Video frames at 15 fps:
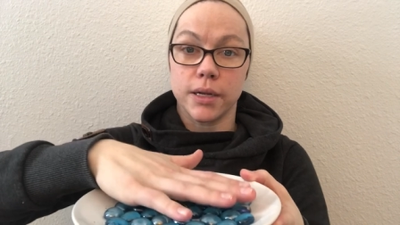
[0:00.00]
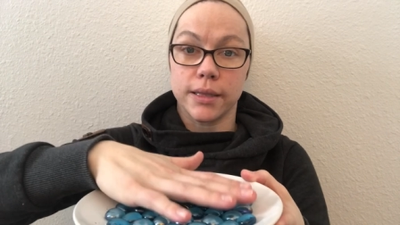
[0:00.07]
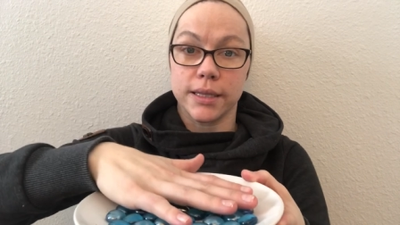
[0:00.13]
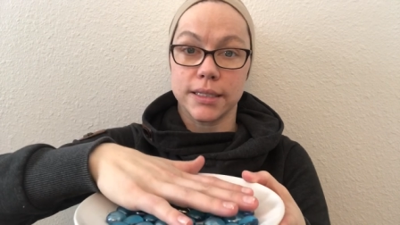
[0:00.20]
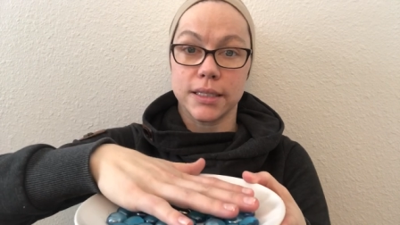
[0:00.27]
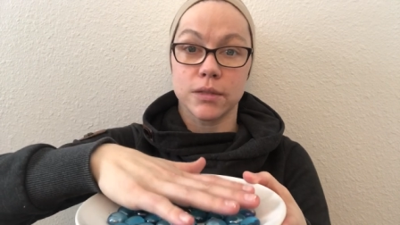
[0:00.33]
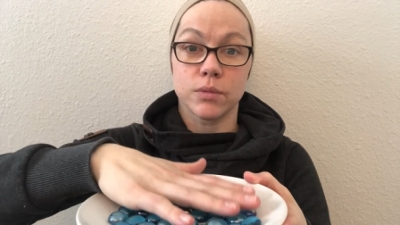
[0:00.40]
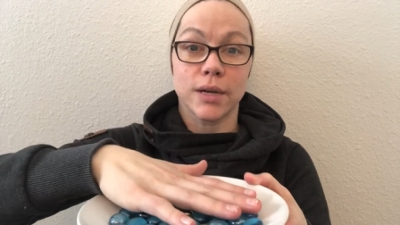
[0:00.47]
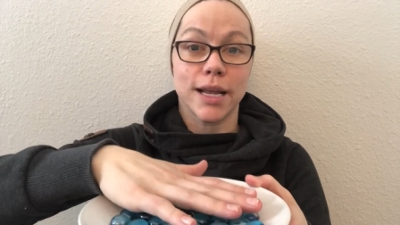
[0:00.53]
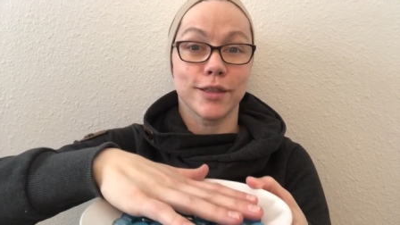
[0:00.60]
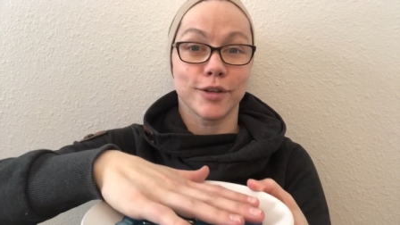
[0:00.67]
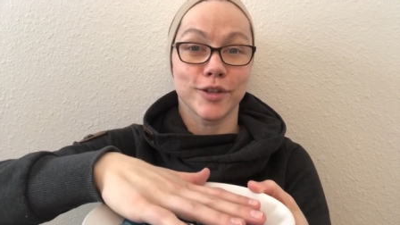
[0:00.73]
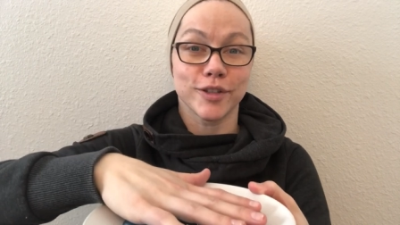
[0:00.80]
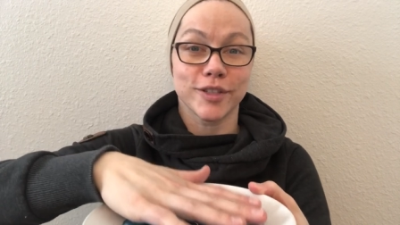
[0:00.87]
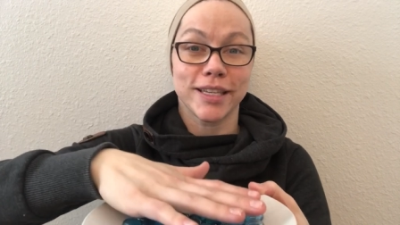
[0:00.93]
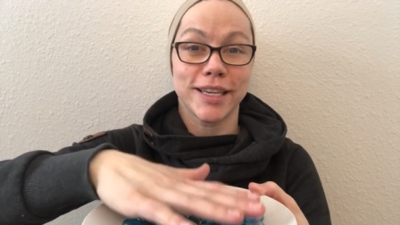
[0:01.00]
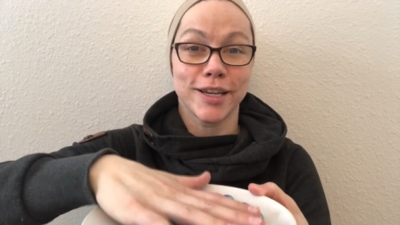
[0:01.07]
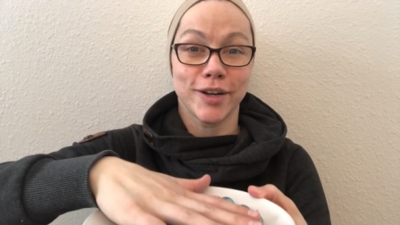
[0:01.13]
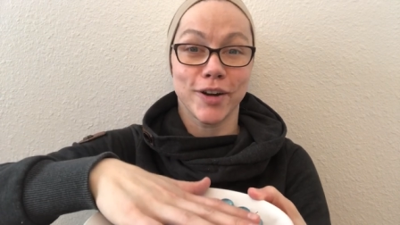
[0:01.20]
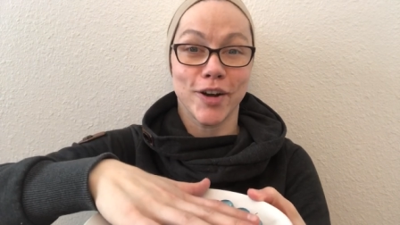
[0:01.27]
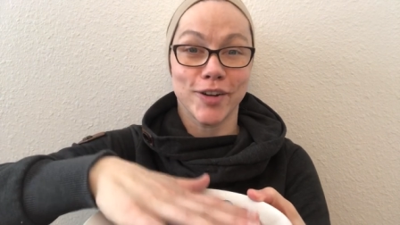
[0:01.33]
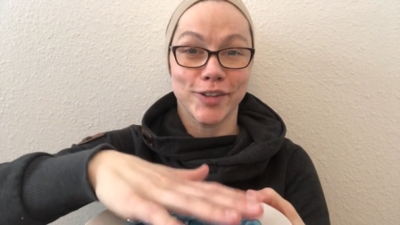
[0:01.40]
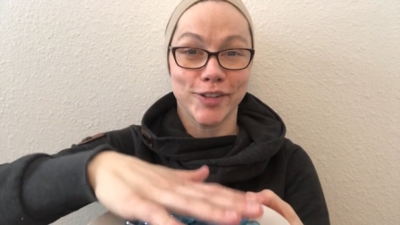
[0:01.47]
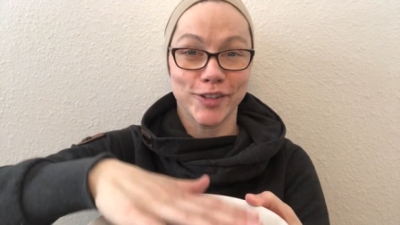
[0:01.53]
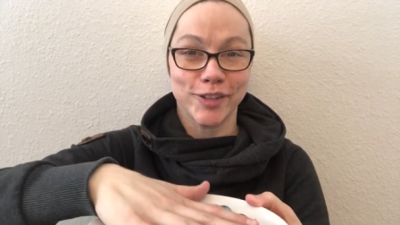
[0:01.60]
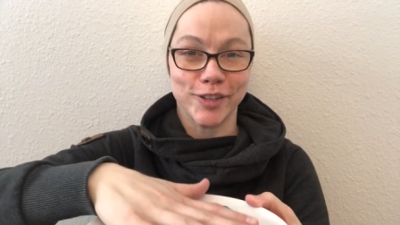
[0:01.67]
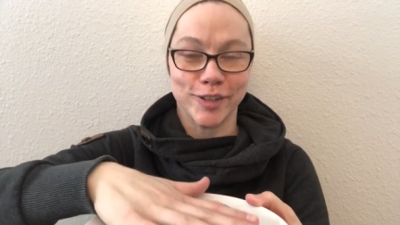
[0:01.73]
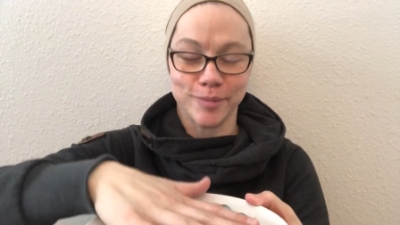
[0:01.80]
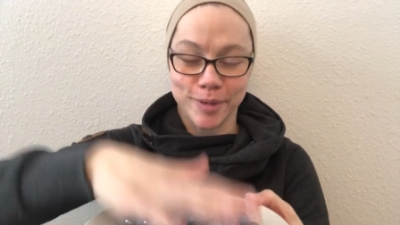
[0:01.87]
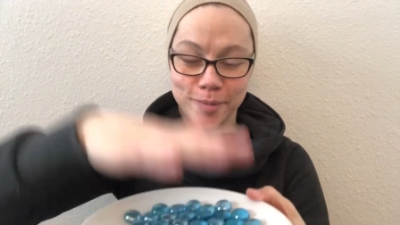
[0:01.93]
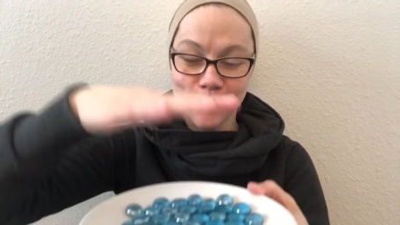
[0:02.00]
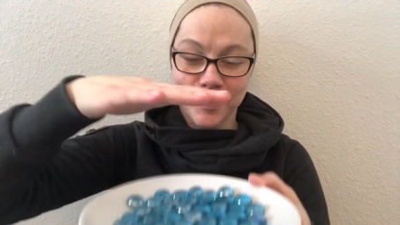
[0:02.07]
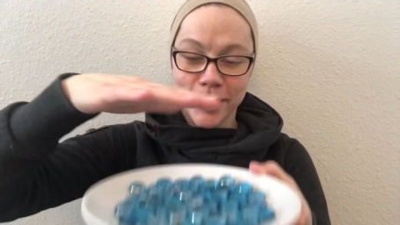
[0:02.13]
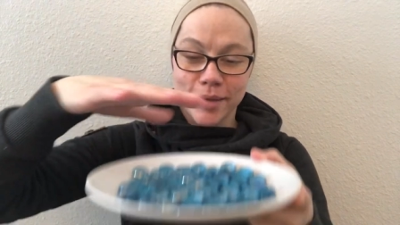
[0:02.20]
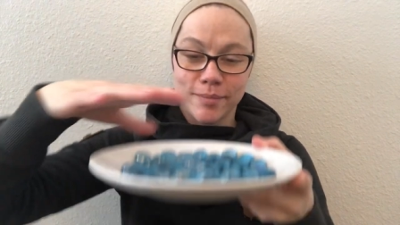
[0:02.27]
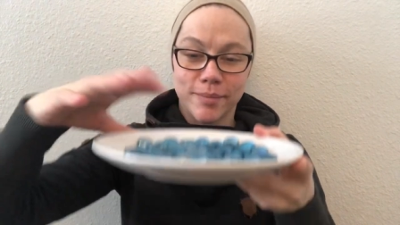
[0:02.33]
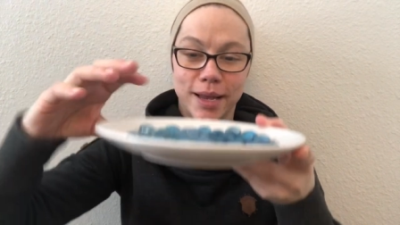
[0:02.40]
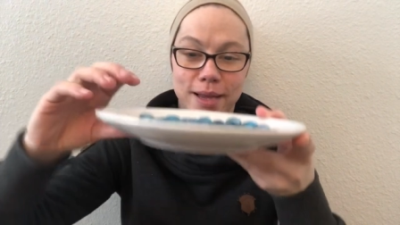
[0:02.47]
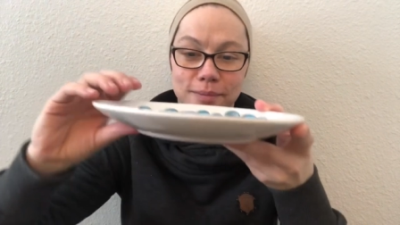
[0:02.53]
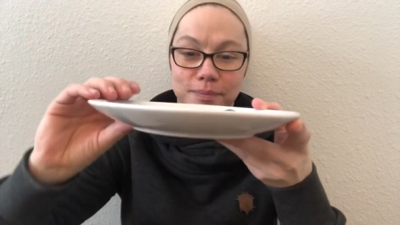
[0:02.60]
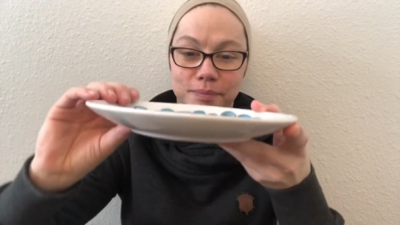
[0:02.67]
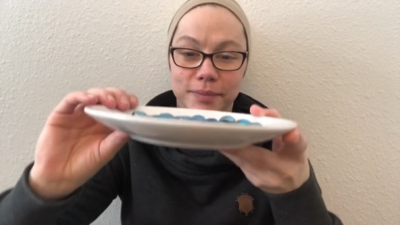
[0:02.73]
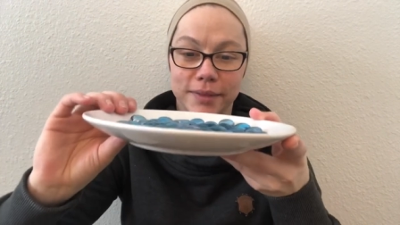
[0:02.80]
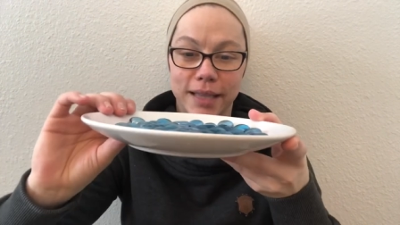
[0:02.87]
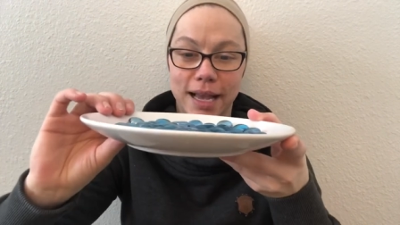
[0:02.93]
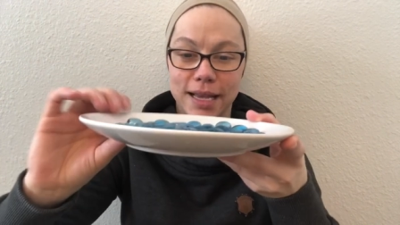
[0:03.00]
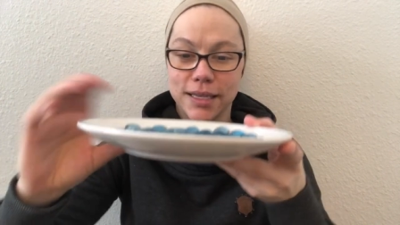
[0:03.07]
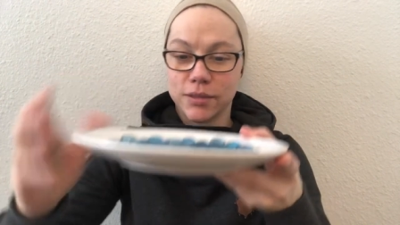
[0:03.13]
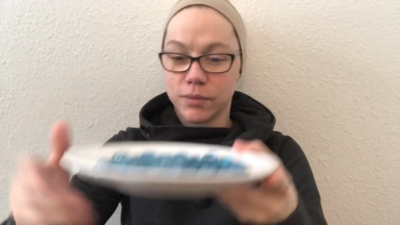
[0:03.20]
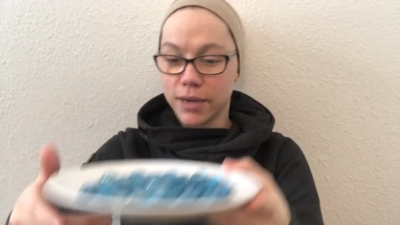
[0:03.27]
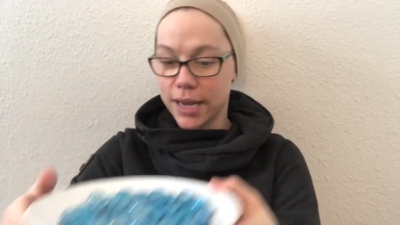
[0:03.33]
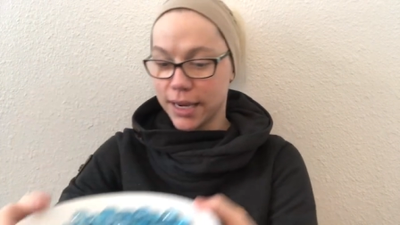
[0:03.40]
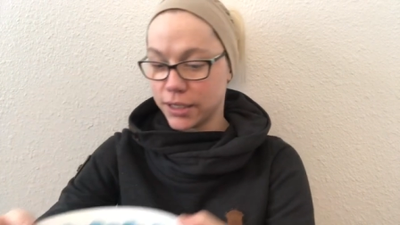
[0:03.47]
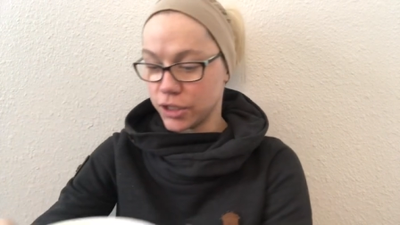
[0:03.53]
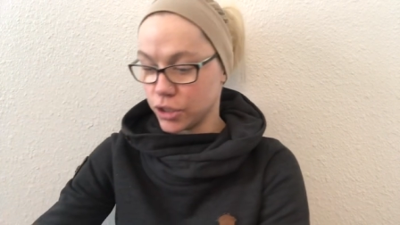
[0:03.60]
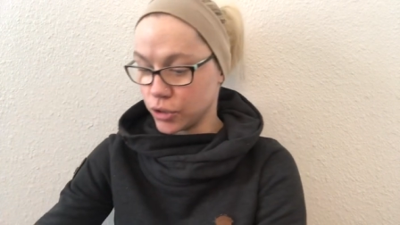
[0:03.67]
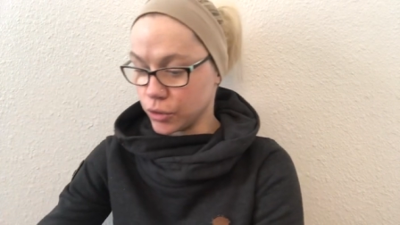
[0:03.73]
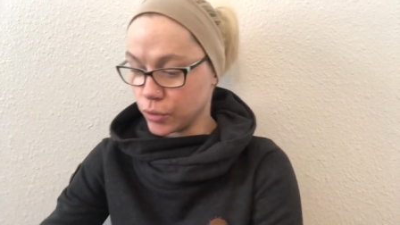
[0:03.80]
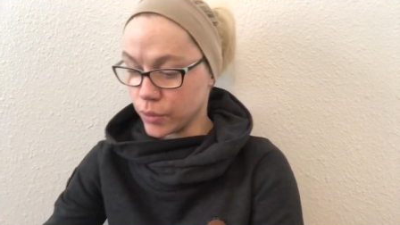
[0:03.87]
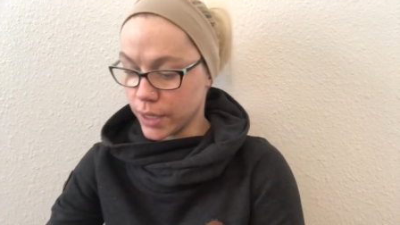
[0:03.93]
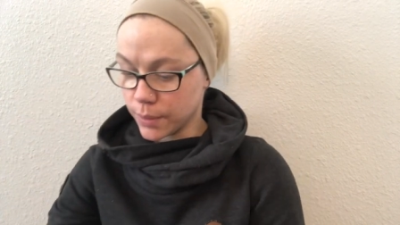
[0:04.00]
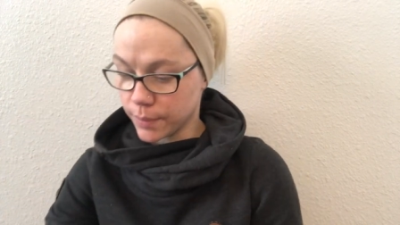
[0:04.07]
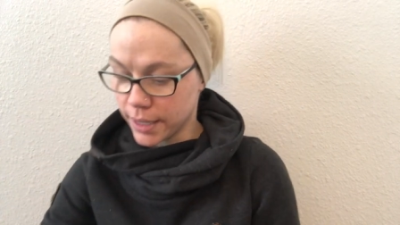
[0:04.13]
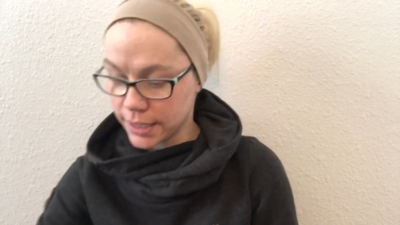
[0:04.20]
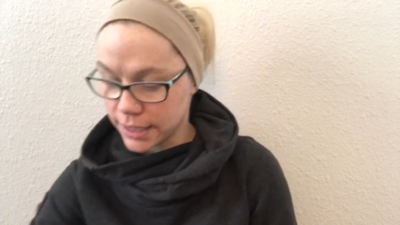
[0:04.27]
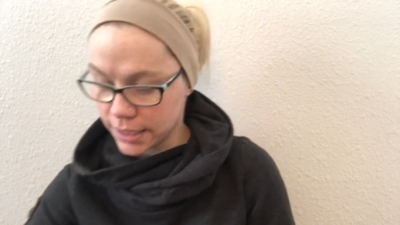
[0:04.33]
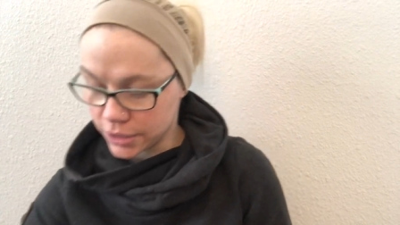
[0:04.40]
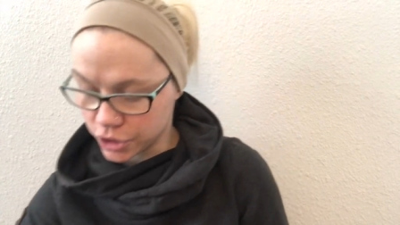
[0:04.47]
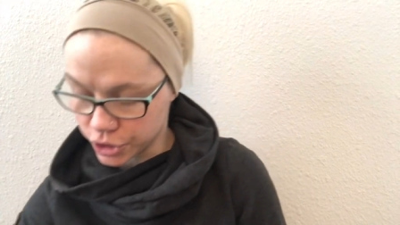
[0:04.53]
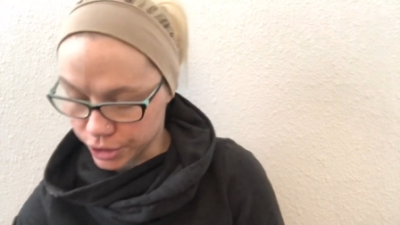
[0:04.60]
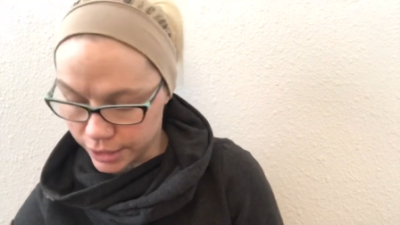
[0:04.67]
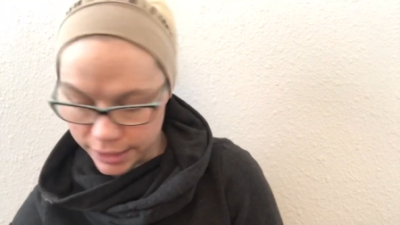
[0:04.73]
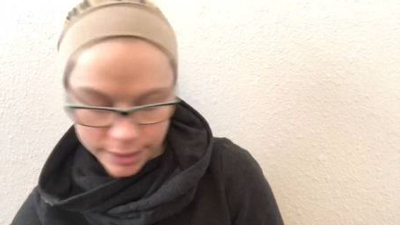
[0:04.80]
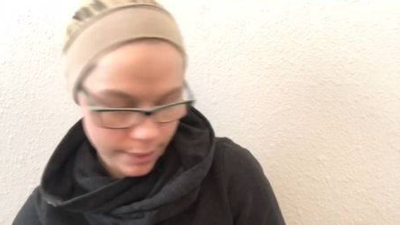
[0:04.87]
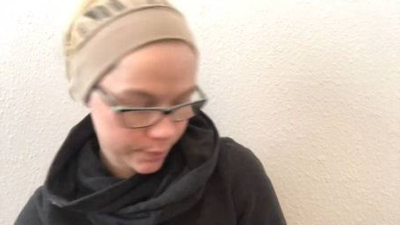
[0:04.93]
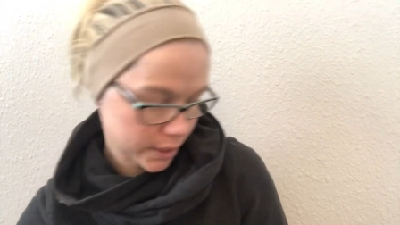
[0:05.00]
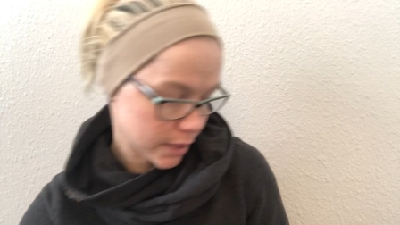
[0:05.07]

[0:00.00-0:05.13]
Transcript: Now, this is what I learned here on YouTube, but that is what I do in my kitchen, and I'm